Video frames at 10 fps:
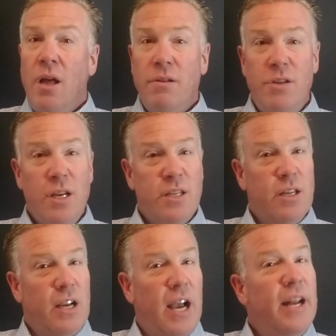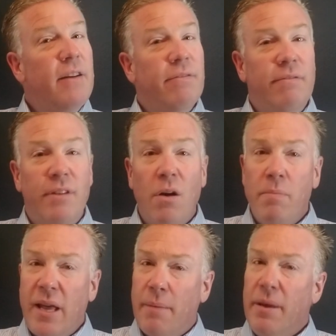Just kind of don't
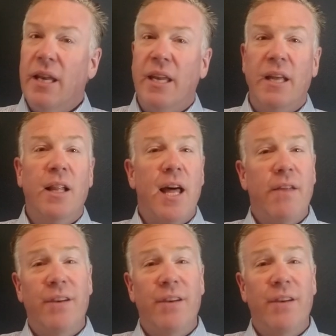make a big deal out of